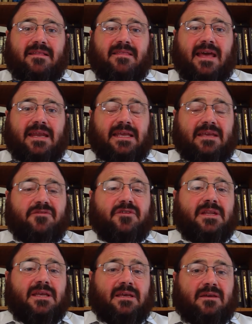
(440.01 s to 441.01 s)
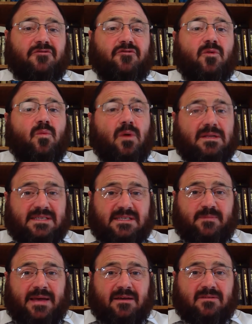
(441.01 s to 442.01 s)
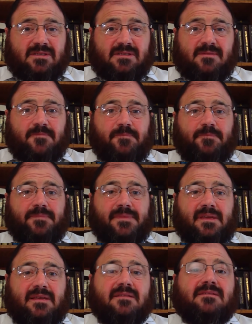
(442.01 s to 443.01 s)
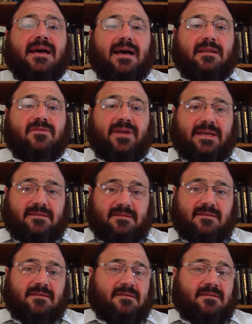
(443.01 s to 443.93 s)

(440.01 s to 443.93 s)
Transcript: that even if one spouse can tolerate